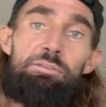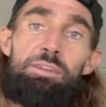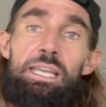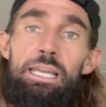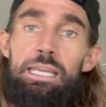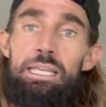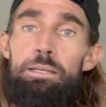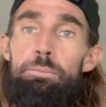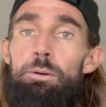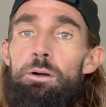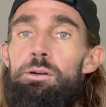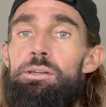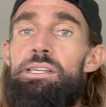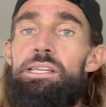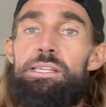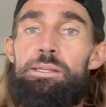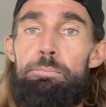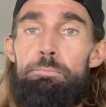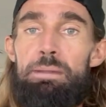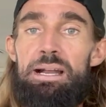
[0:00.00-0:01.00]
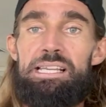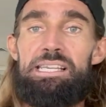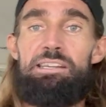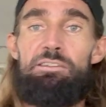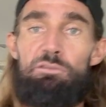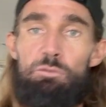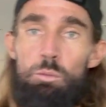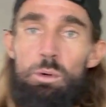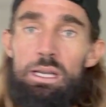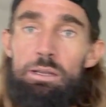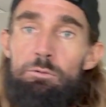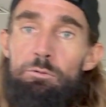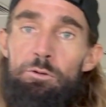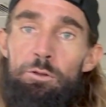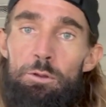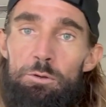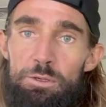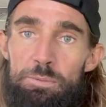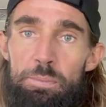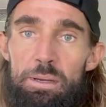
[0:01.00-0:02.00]
tick in the box. It's a massive win for
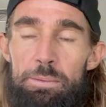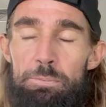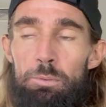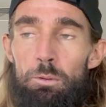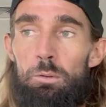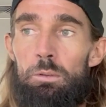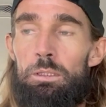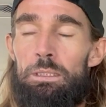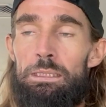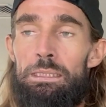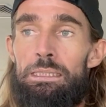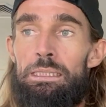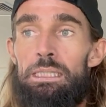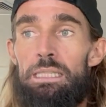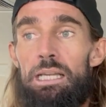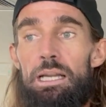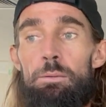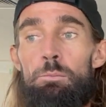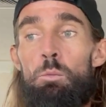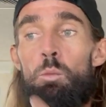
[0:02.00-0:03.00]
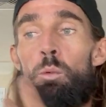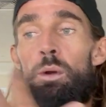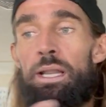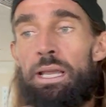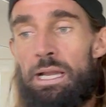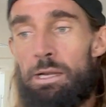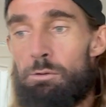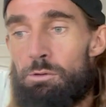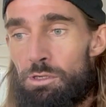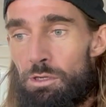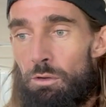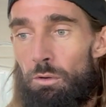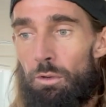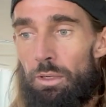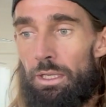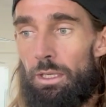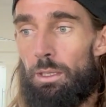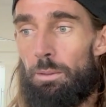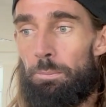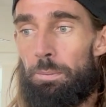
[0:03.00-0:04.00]
those people. And when I was growing
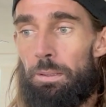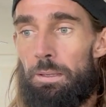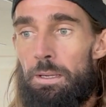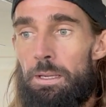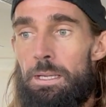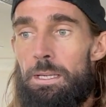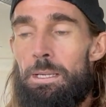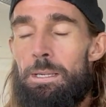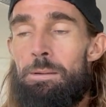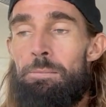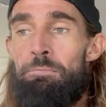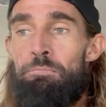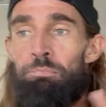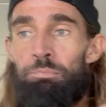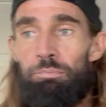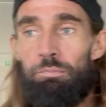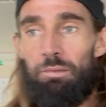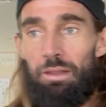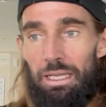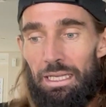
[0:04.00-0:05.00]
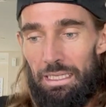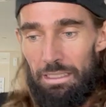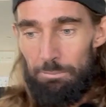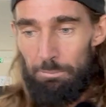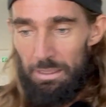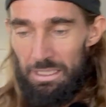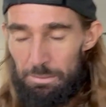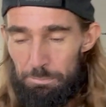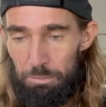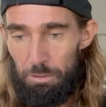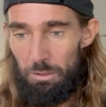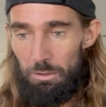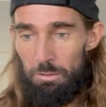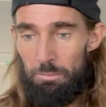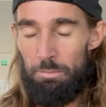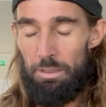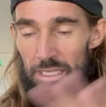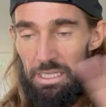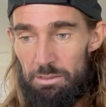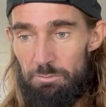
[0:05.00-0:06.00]
up, my
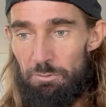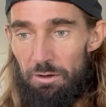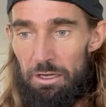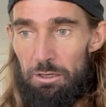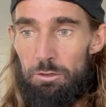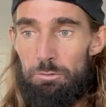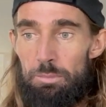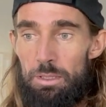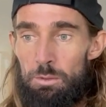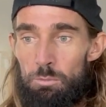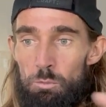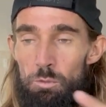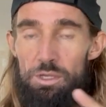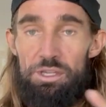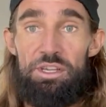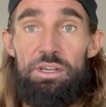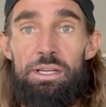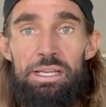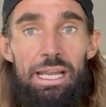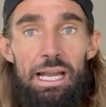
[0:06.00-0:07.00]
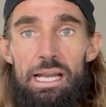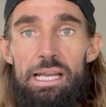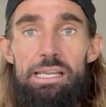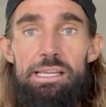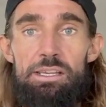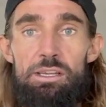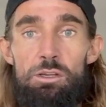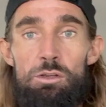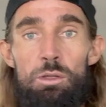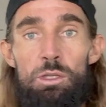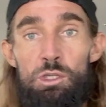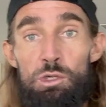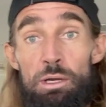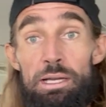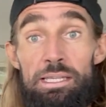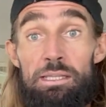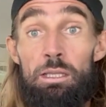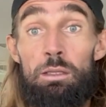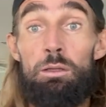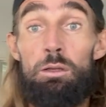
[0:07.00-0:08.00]
environment was guys
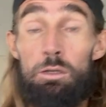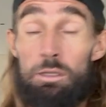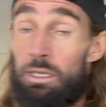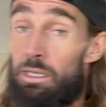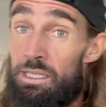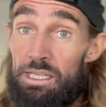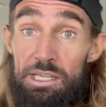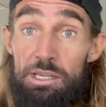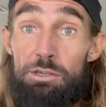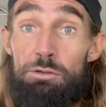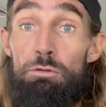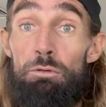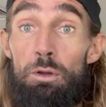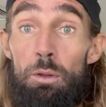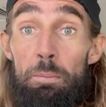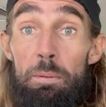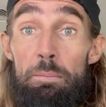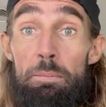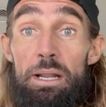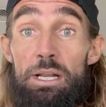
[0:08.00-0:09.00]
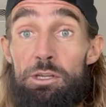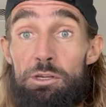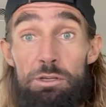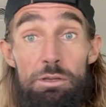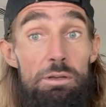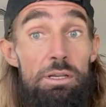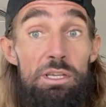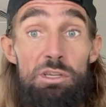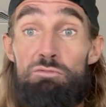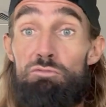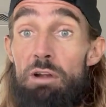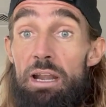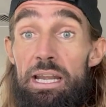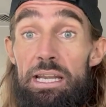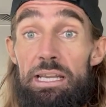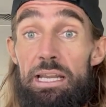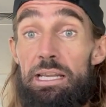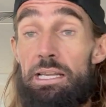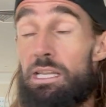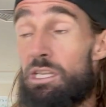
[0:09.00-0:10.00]
tried to look, and this is growing up in Manchester, it's
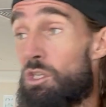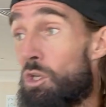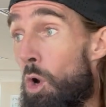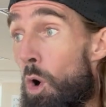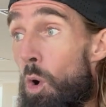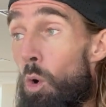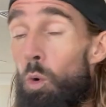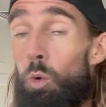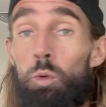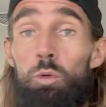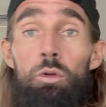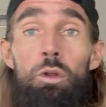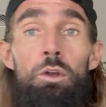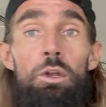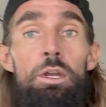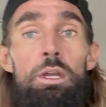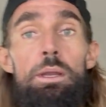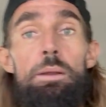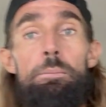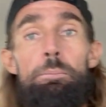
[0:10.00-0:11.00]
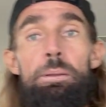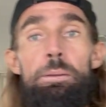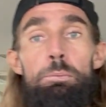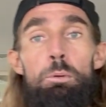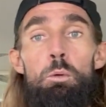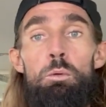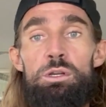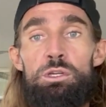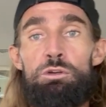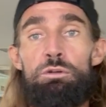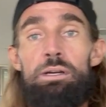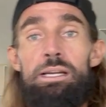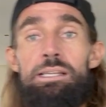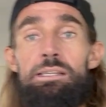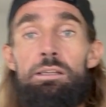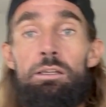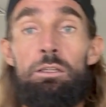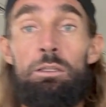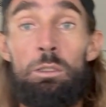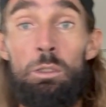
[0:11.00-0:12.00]
raining, it's cold. People were trying
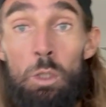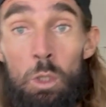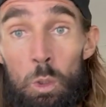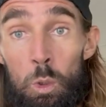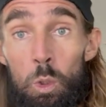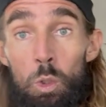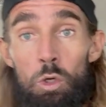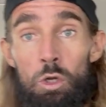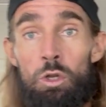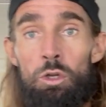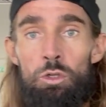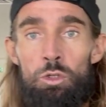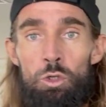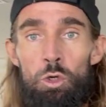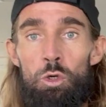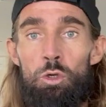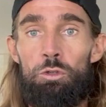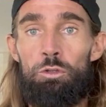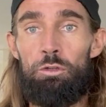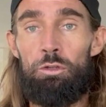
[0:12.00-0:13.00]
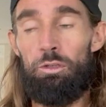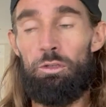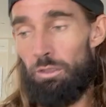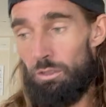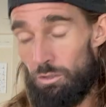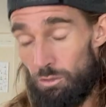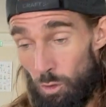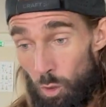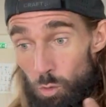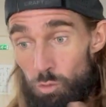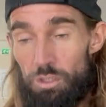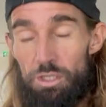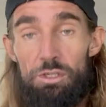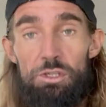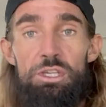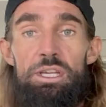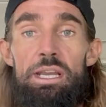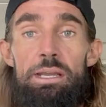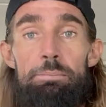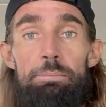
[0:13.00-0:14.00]
to look good, go to the
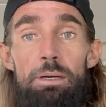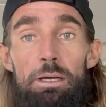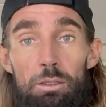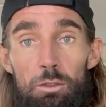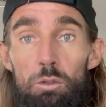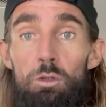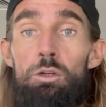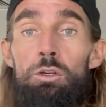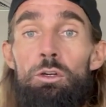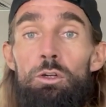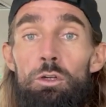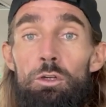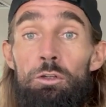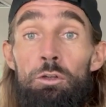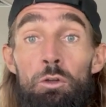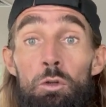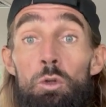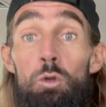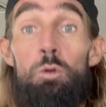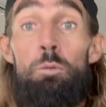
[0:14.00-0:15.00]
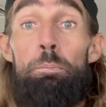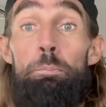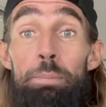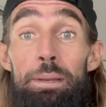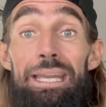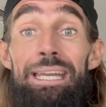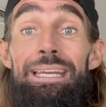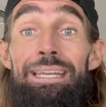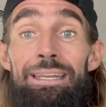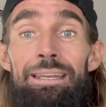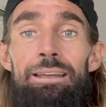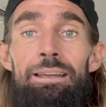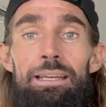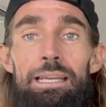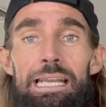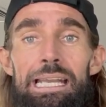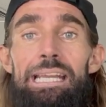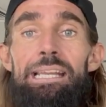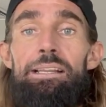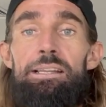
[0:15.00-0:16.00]
gym and look good, look big
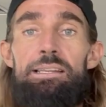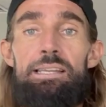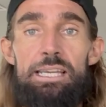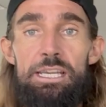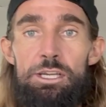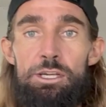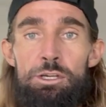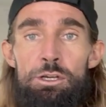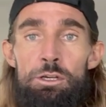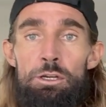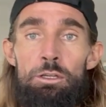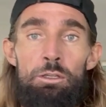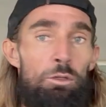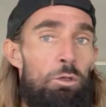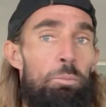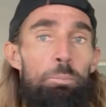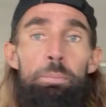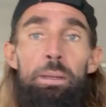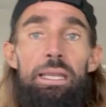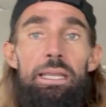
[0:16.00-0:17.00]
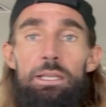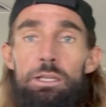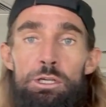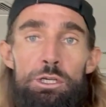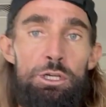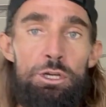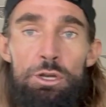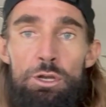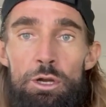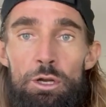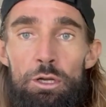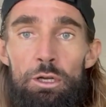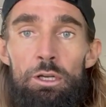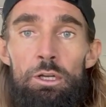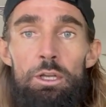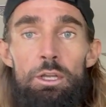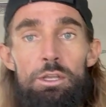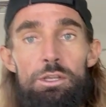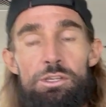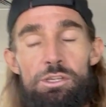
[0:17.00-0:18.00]
in a t-shirt, look big in a shirt.
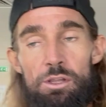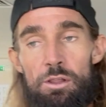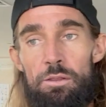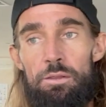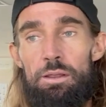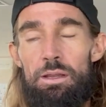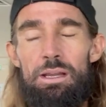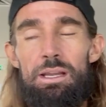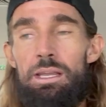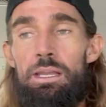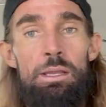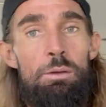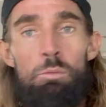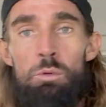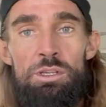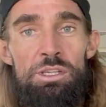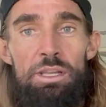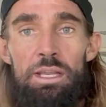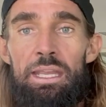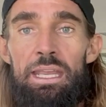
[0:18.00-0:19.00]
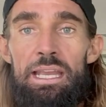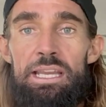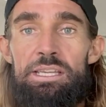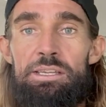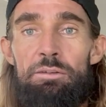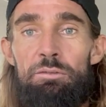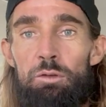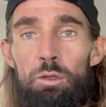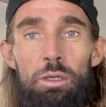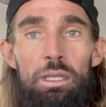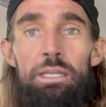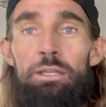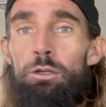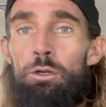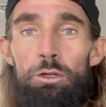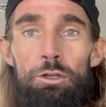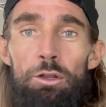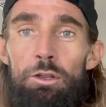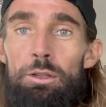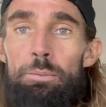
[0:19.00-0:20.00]
So that it wasn't a case of looking
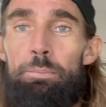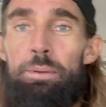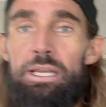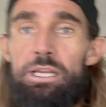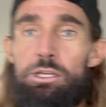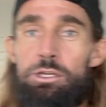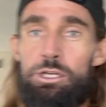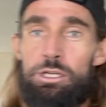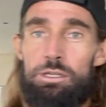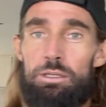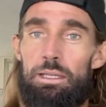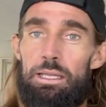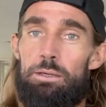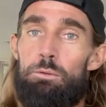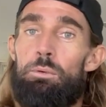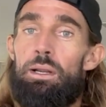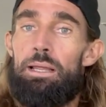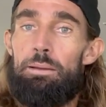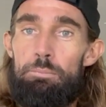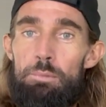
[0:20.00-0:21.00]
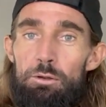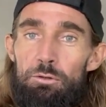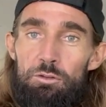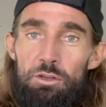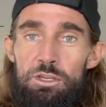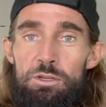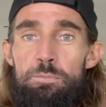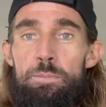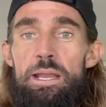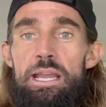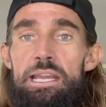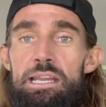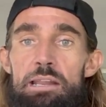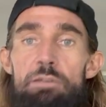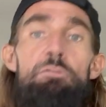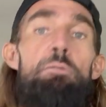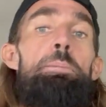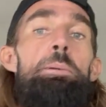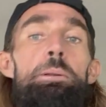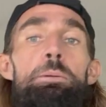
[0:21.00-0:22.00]
good on the beach. Like when I moved to Spain,
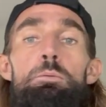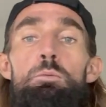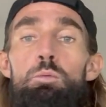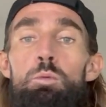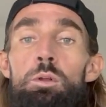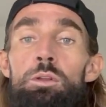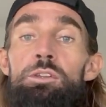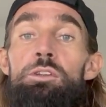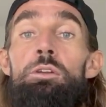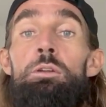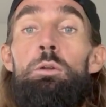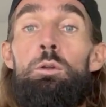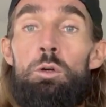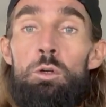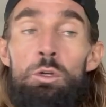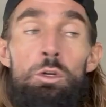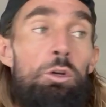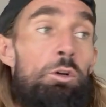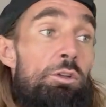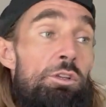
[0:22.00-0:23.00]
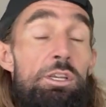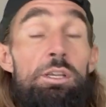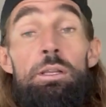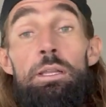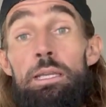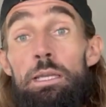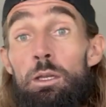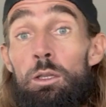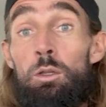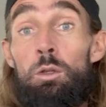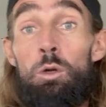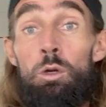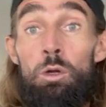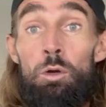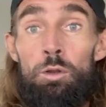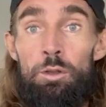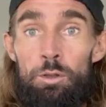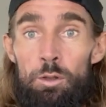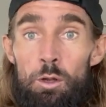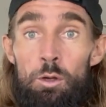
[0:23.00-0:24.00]
everybody would want to look good so they could look
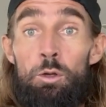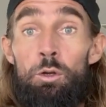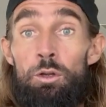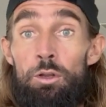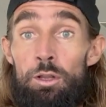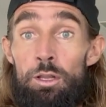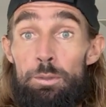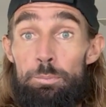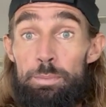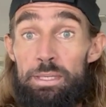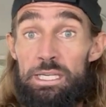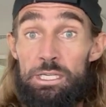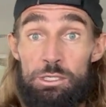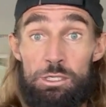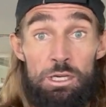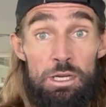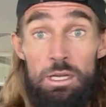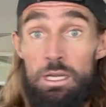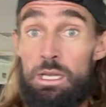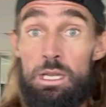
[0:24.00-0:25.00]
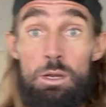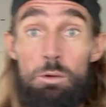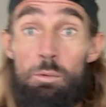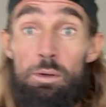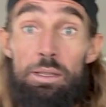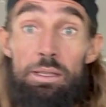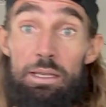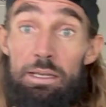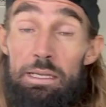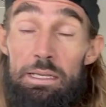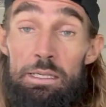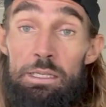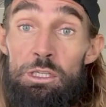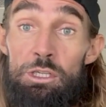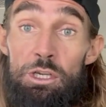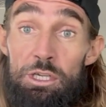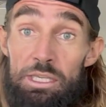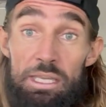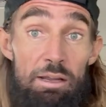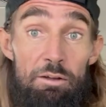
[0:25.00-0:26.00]
good on the beach when they
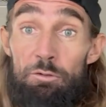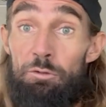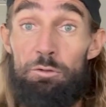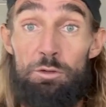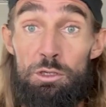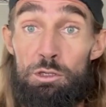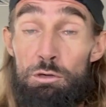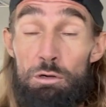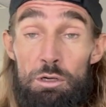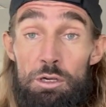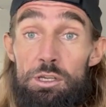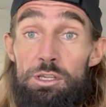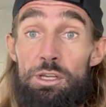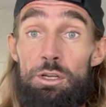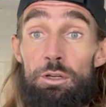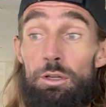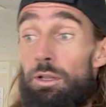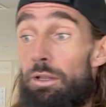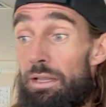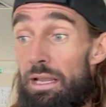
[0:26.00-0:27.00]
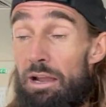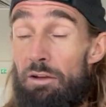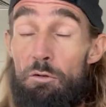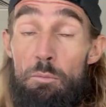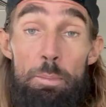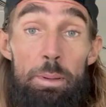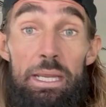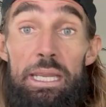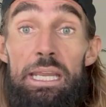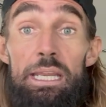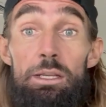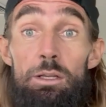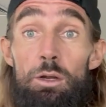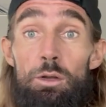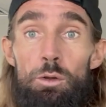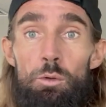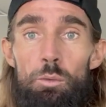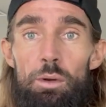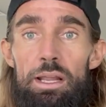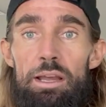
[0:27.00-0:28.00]
just have trunks on or they have a bikini on
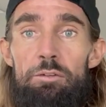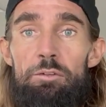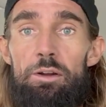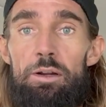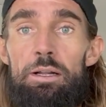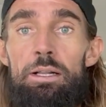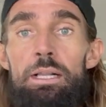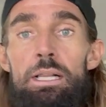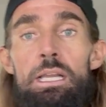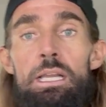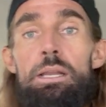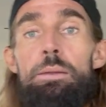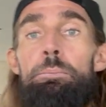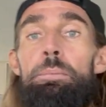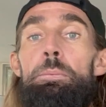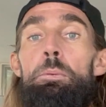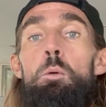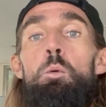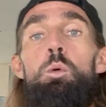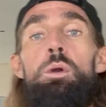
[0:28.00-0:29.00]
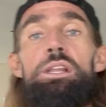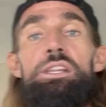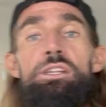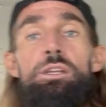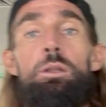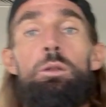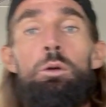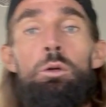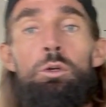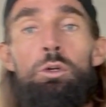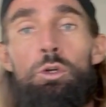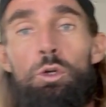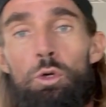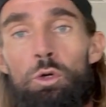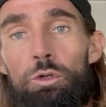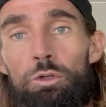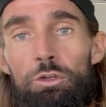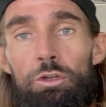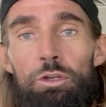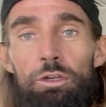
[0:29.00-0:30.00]
or whatever. People wanted to look
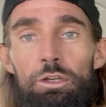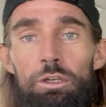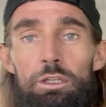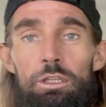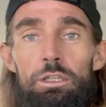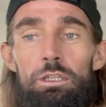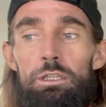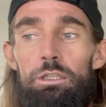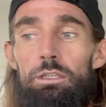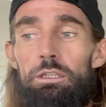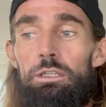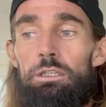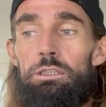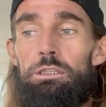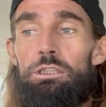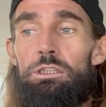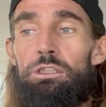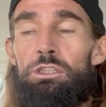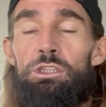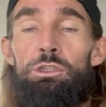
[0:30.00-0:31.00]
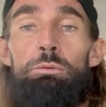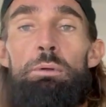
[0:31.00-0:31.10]
good to